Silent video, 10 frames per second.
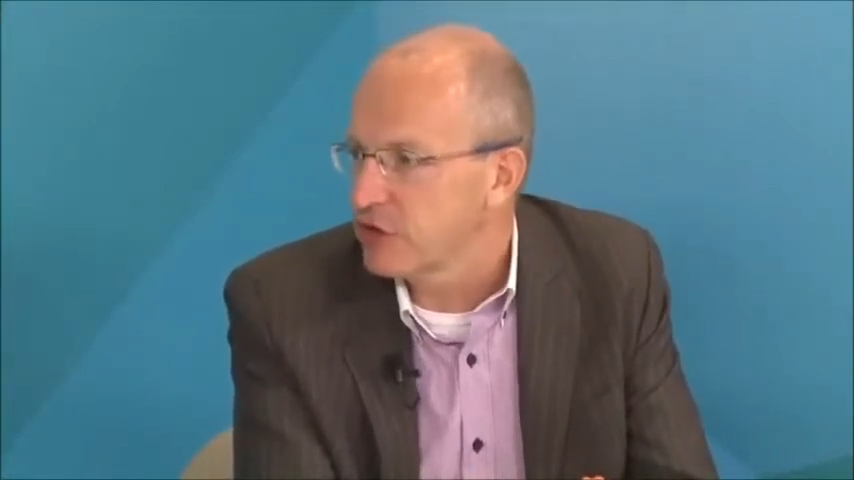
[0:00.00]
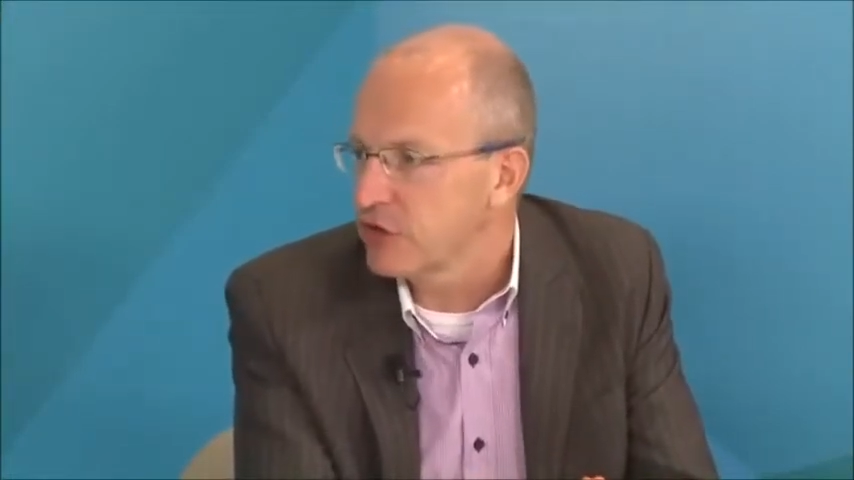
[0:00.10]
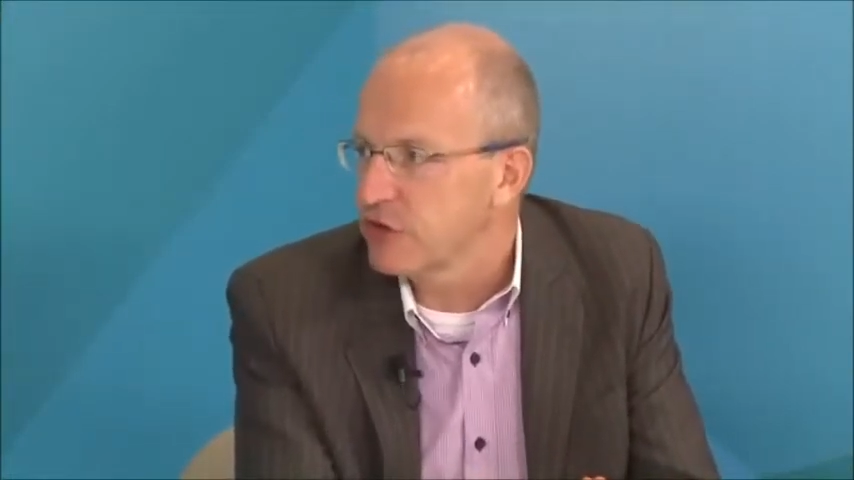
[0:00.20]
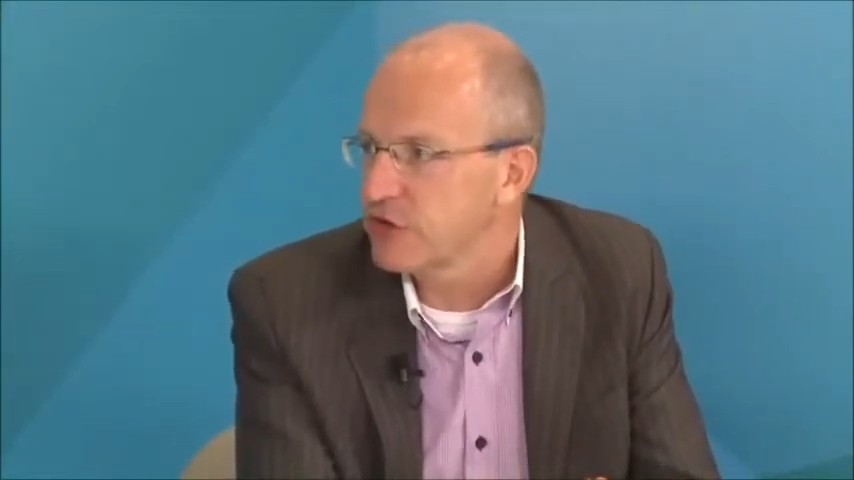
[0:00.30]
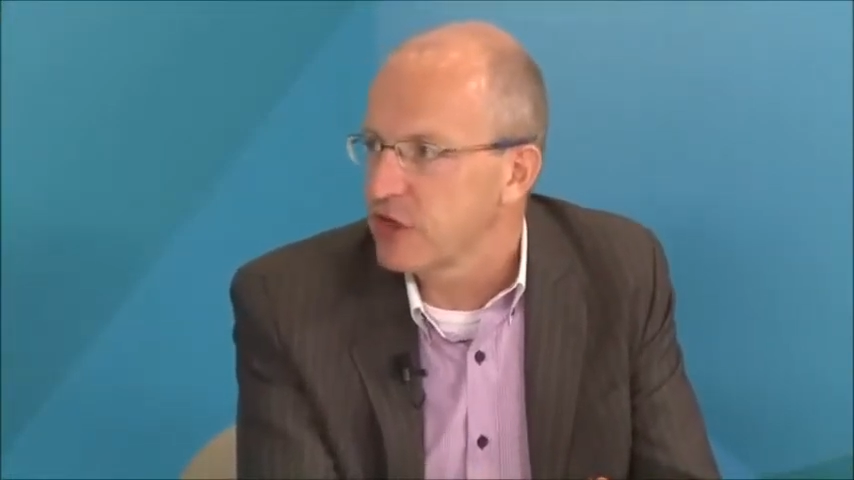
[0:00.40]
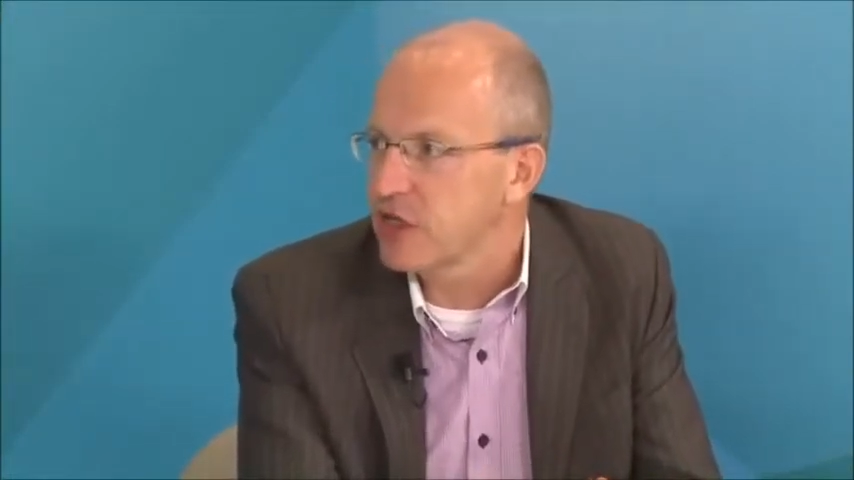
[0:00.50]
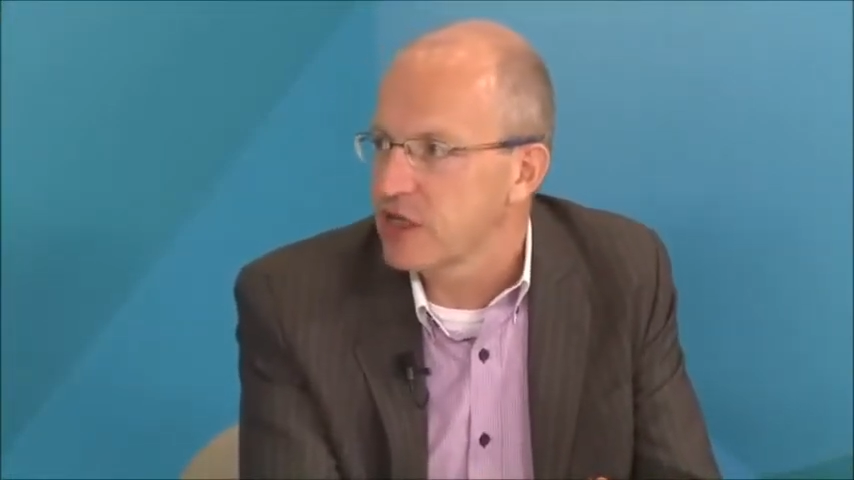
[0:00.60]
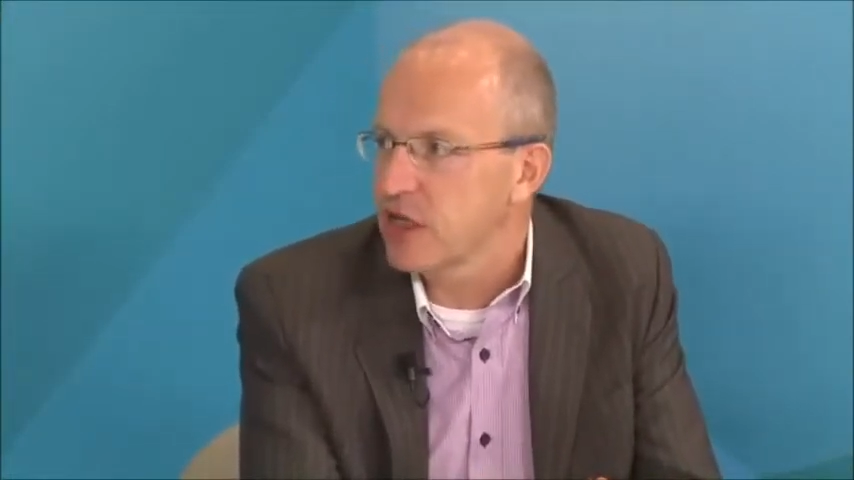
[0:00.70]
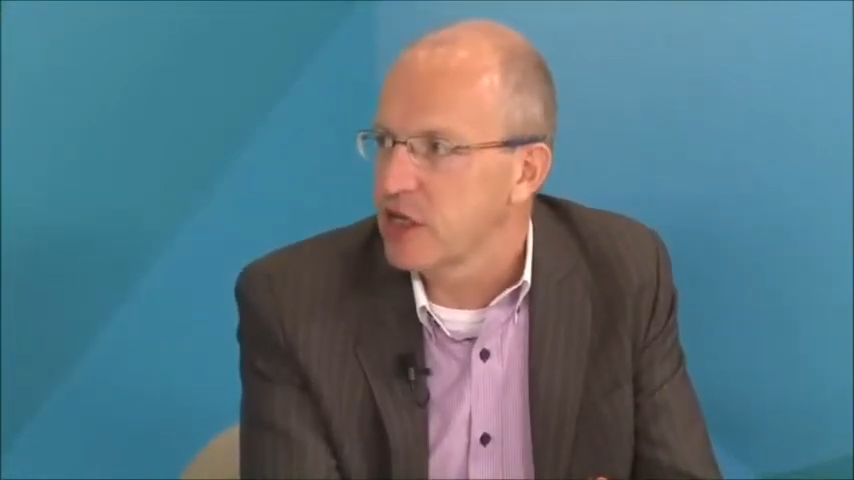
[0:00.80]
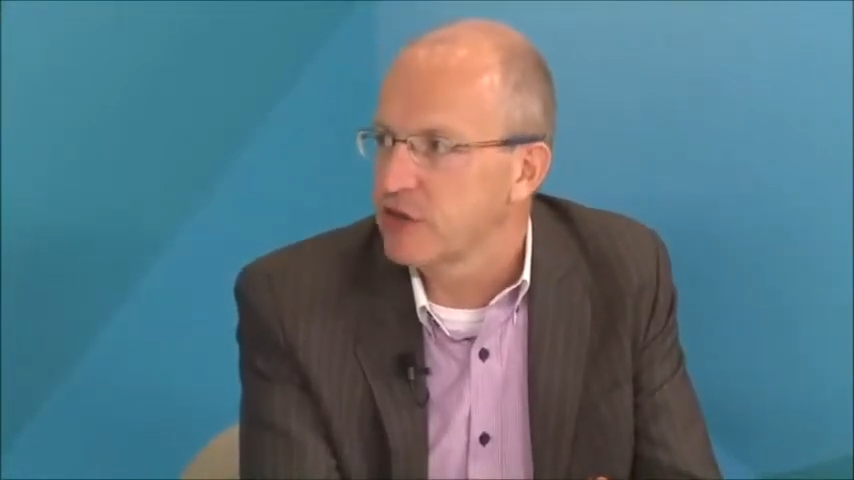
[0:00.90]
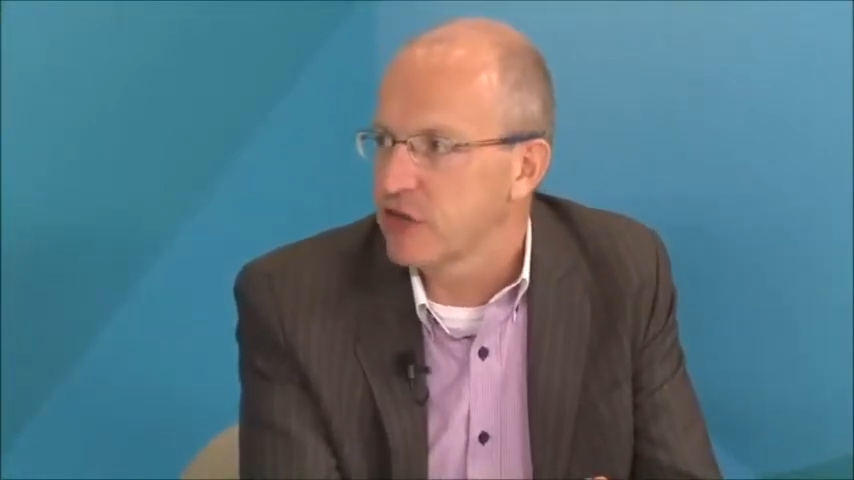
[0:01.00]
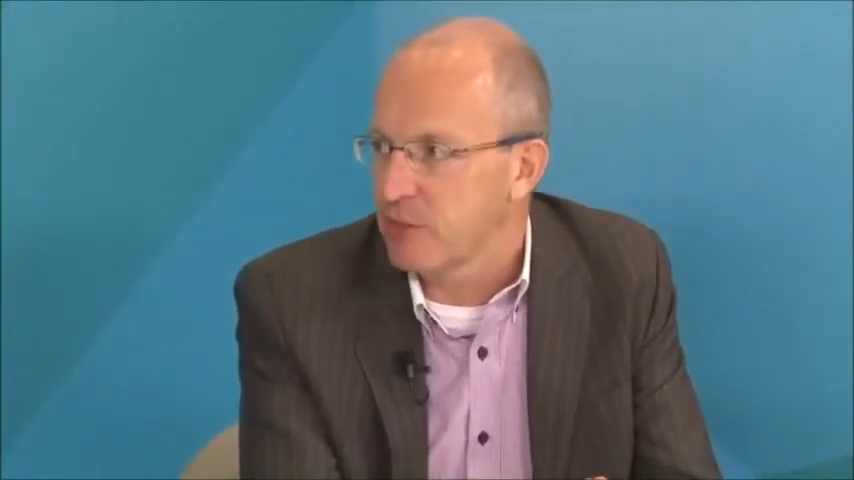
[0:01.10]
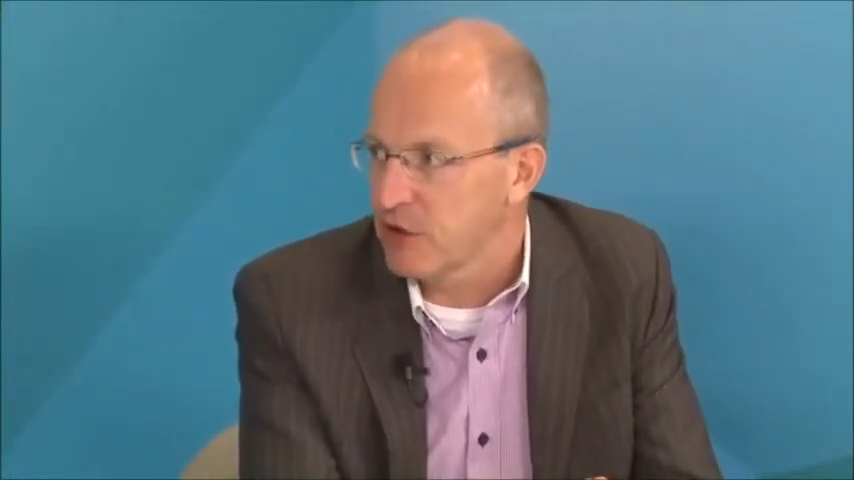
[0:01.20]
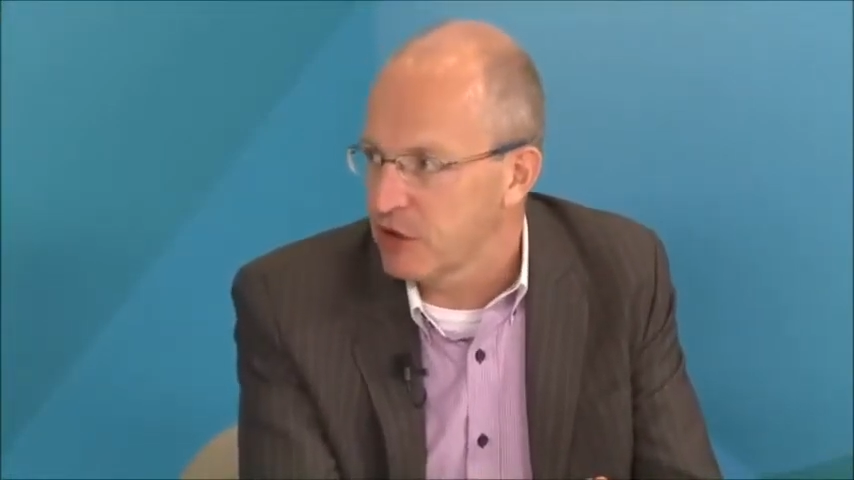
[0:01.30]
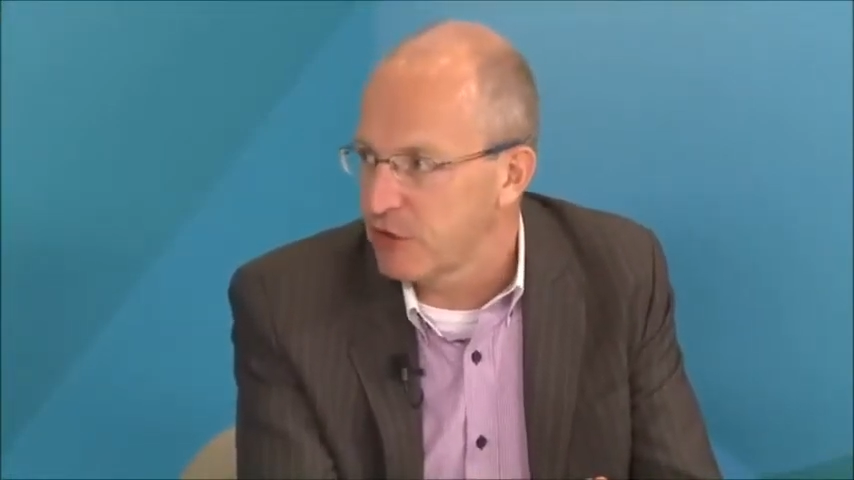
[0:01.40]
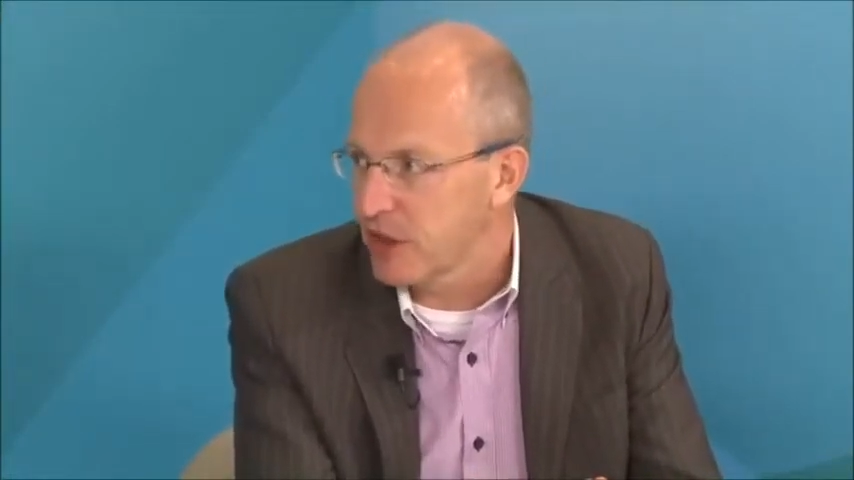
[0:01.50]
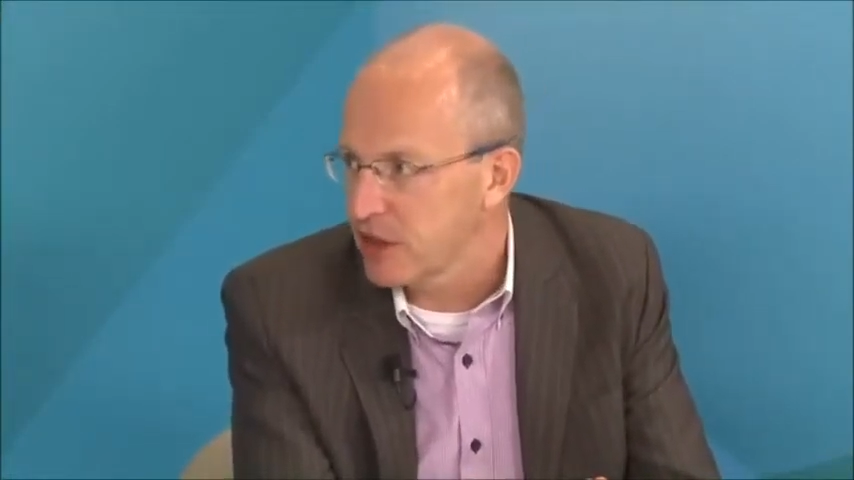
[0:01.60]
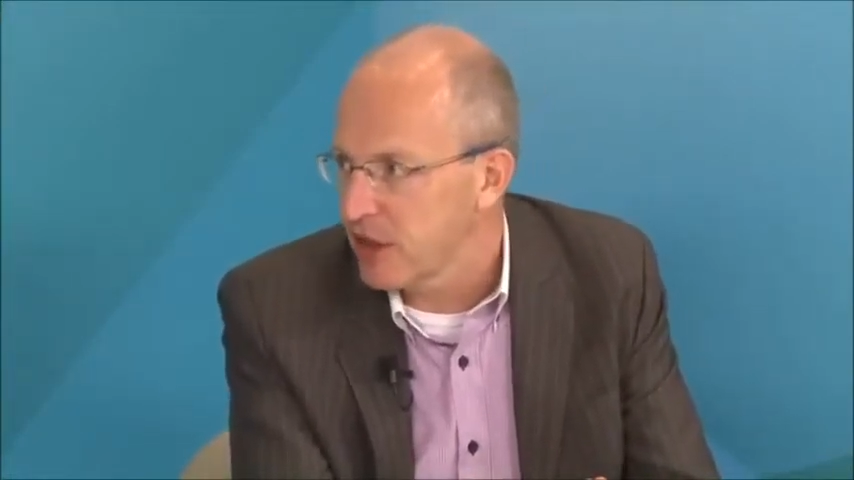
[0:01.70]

So you see that they subcontract